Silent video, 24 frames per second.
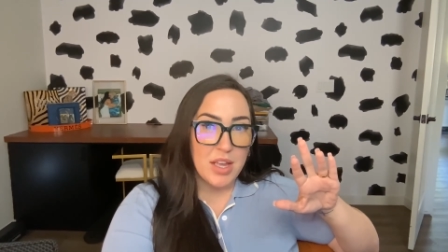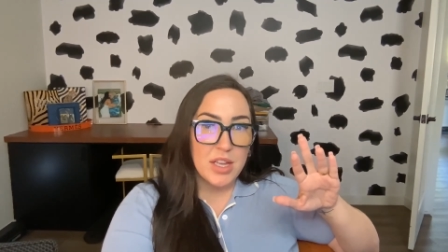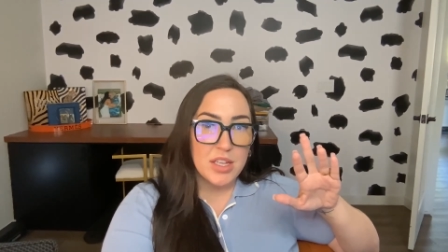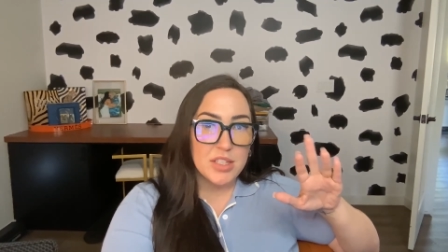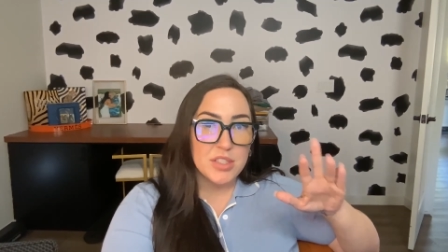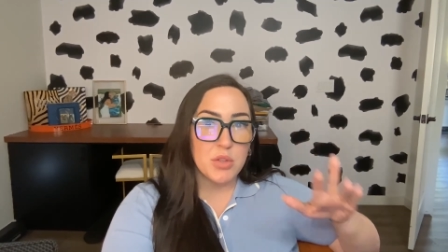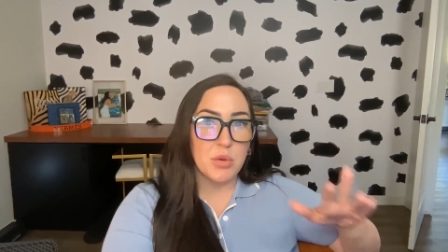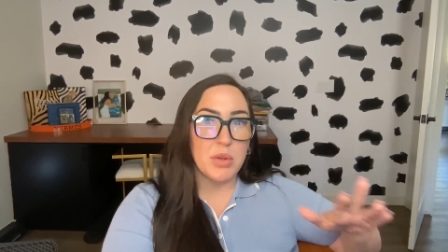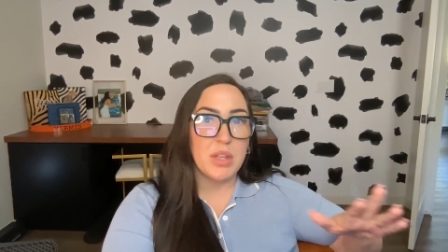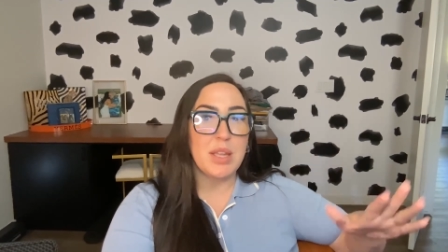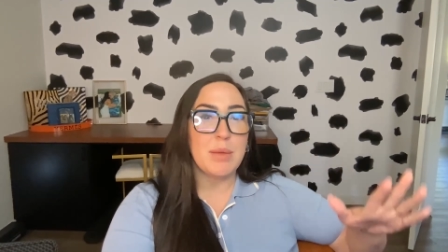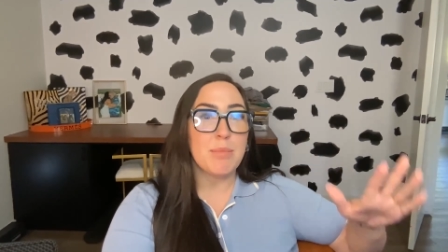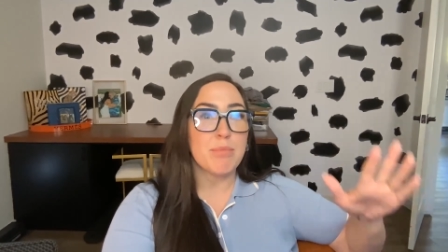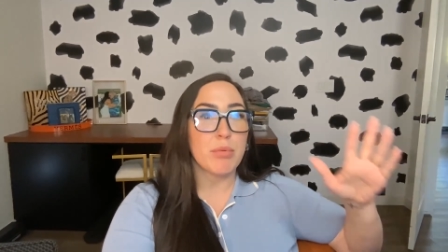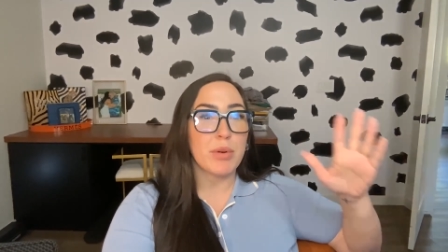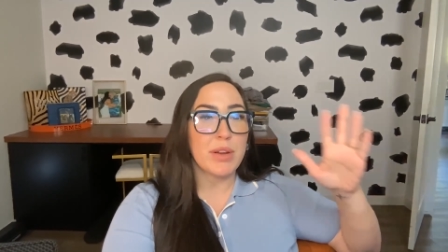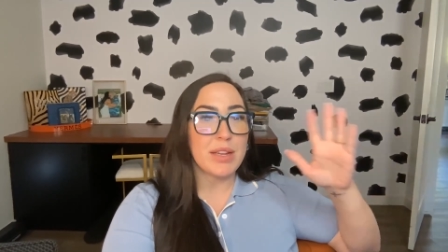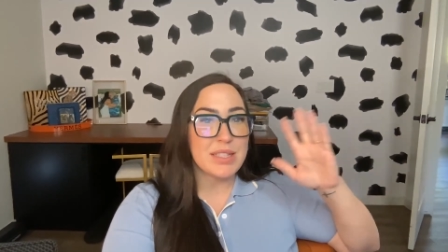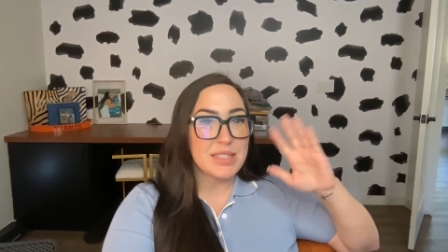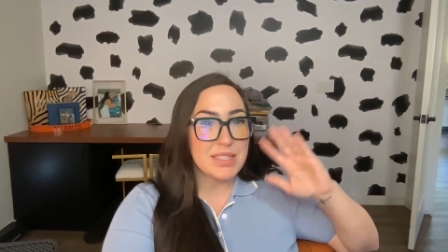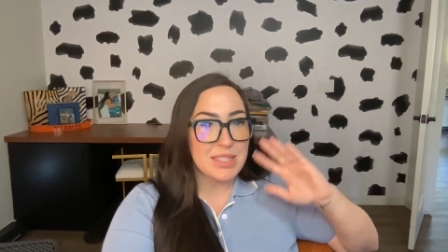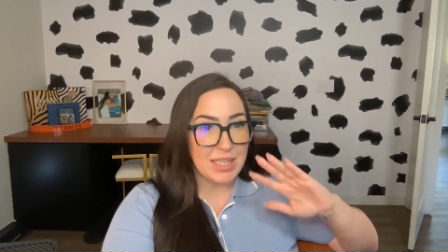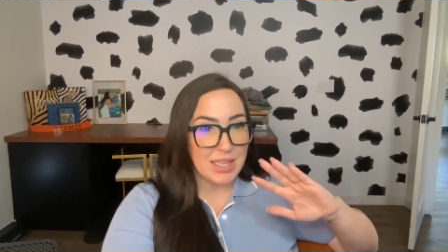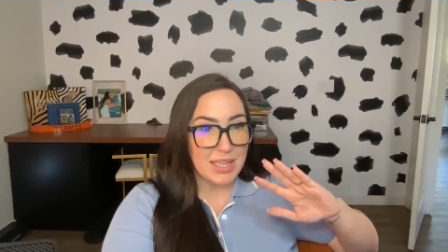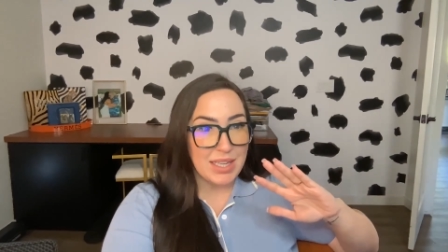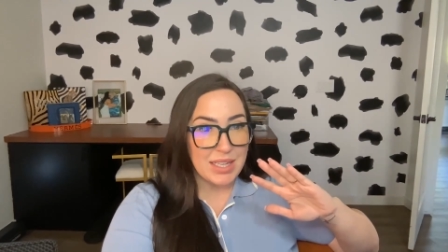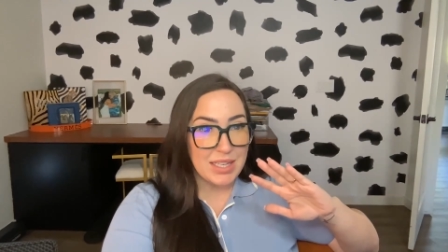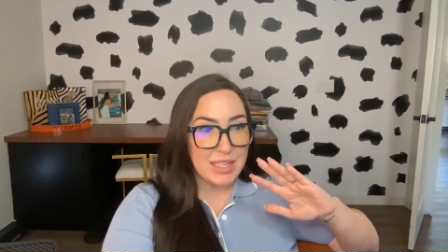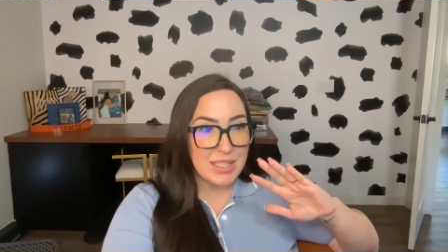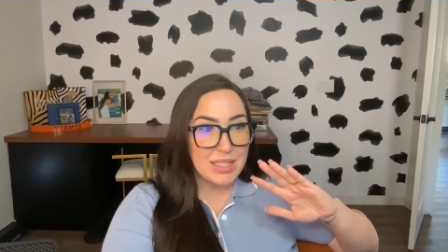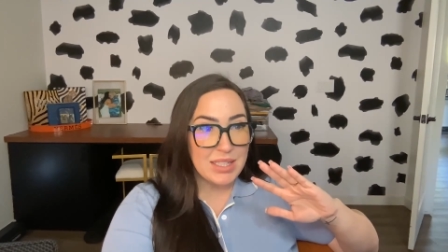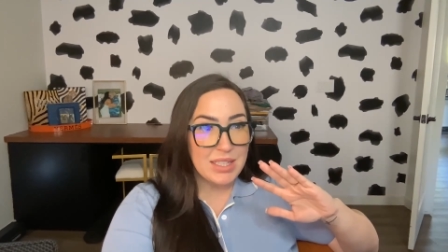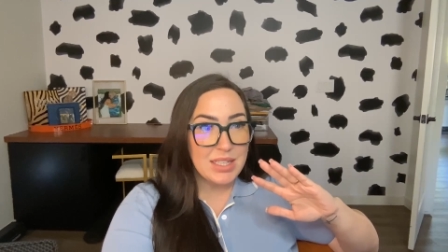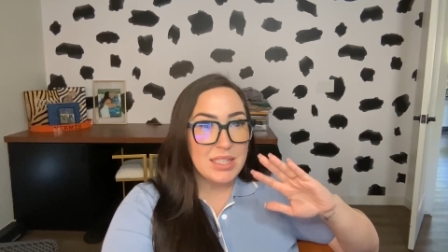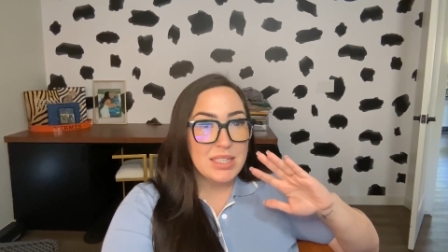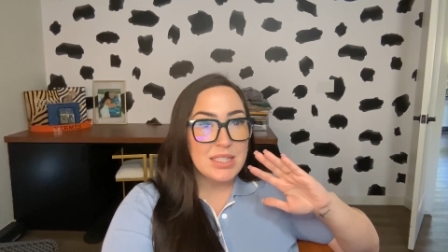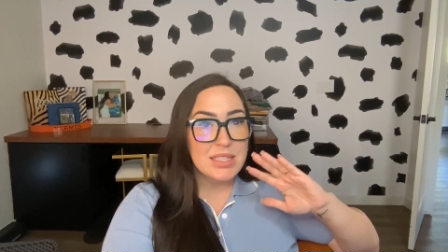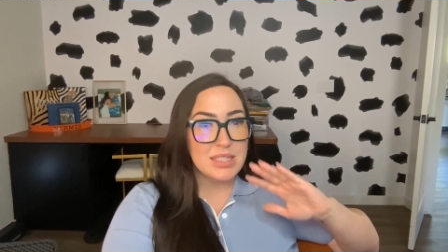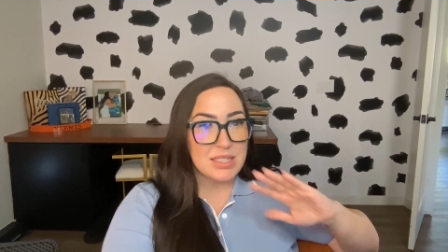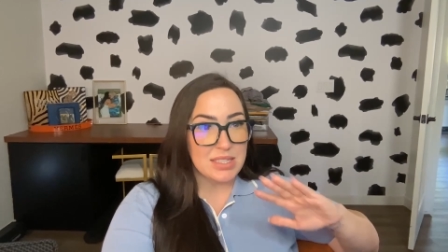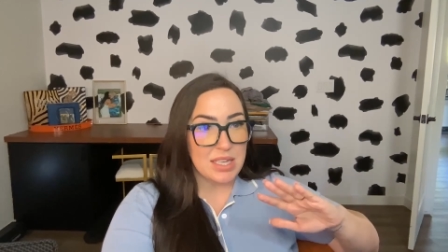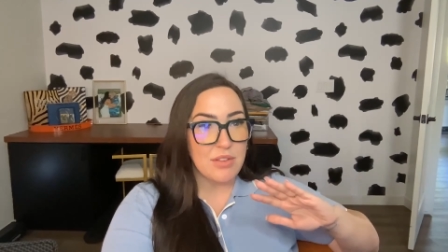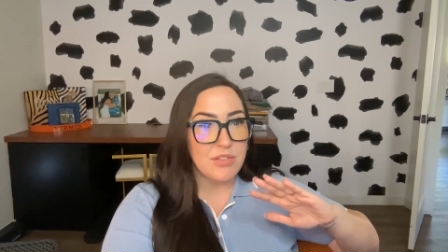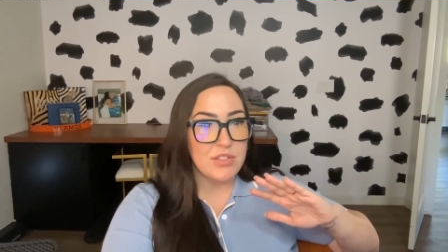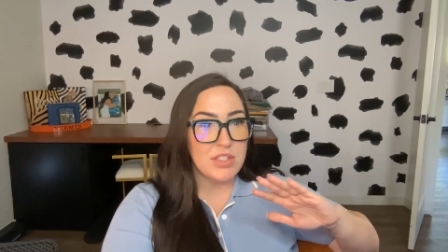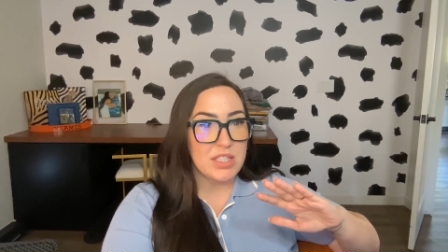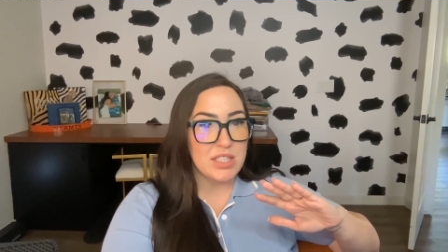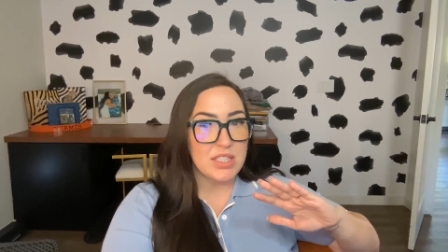So he brings in
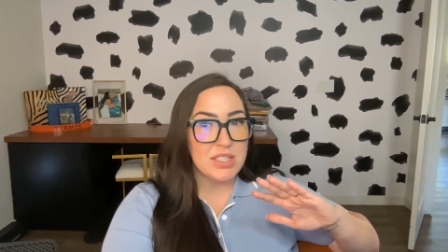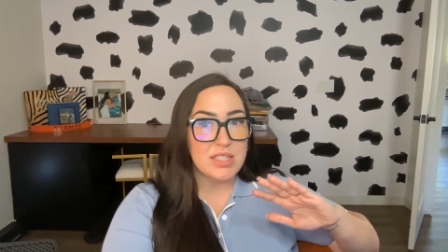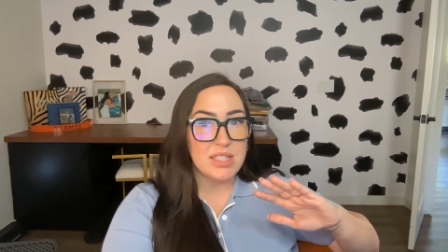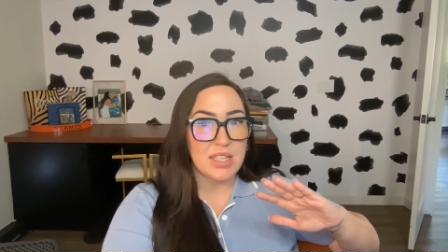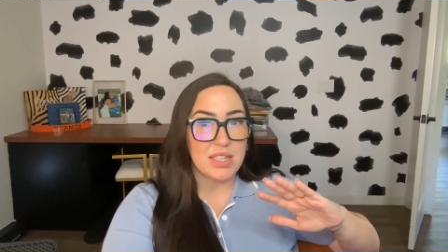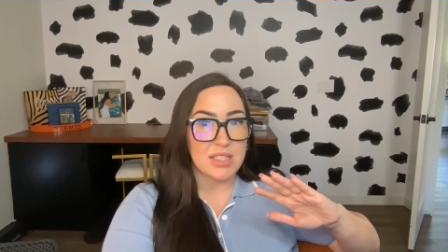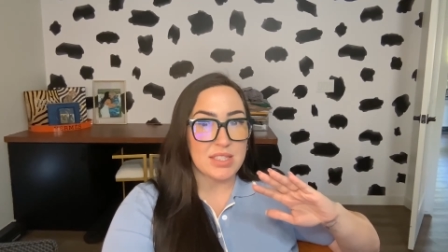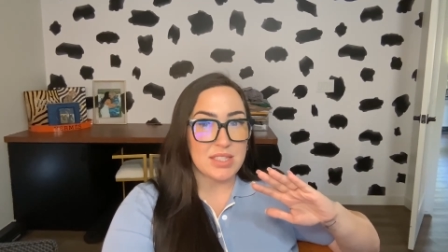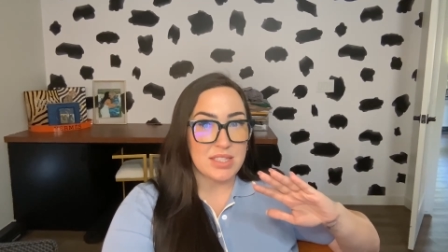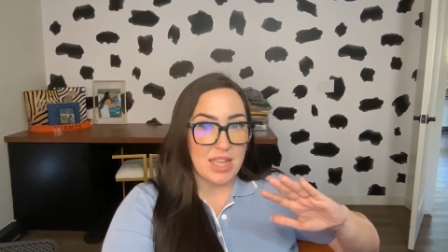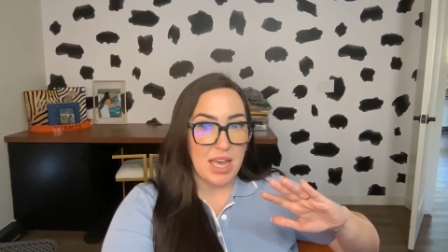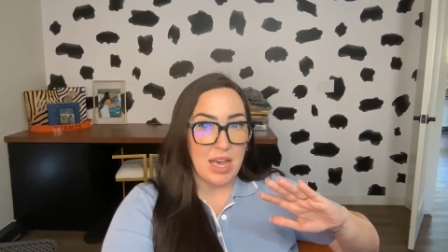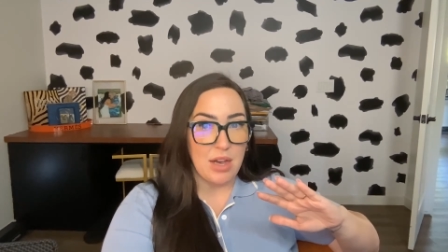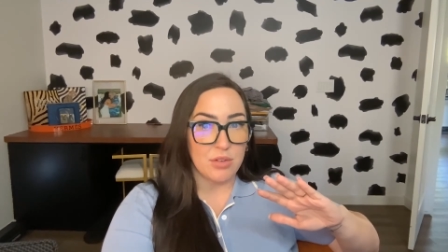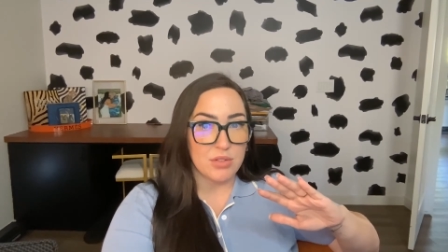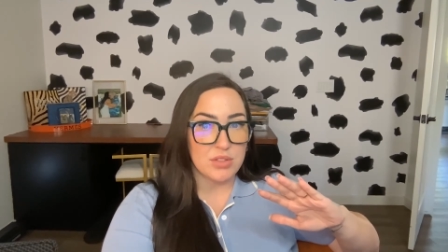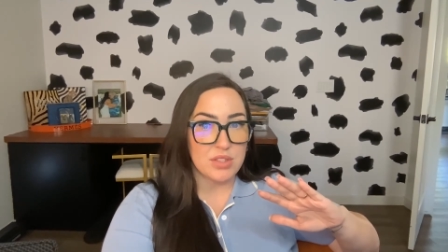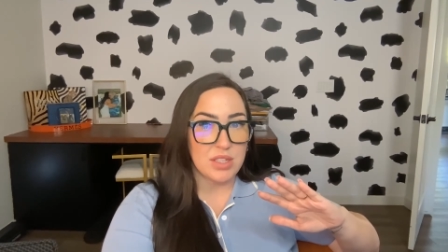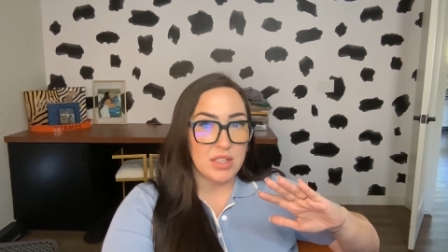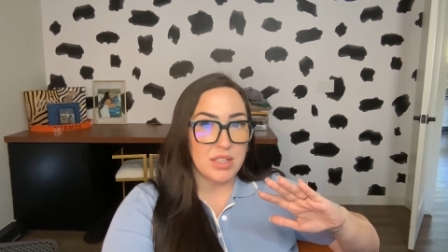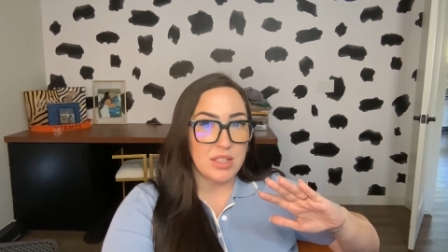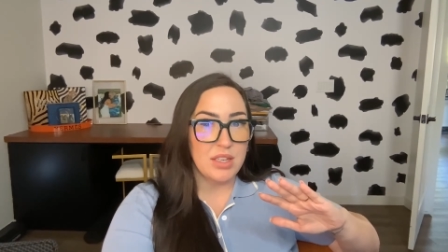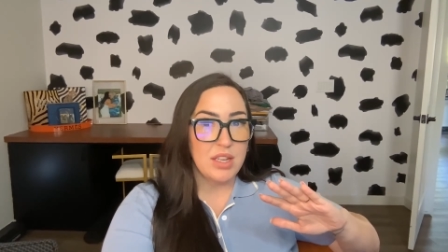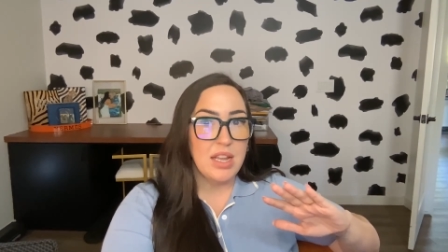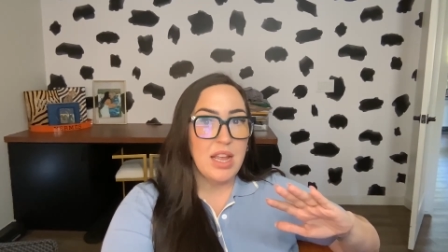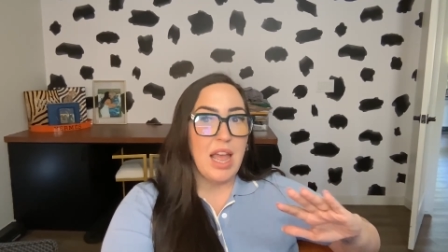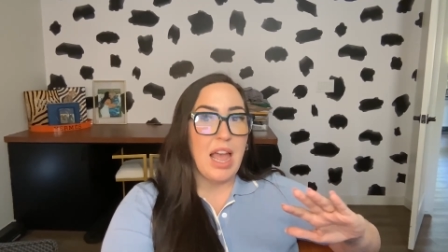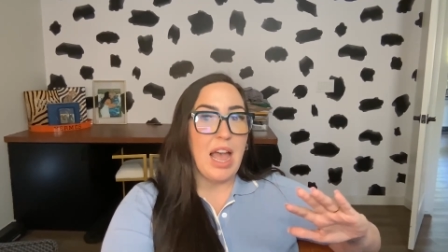$76,000.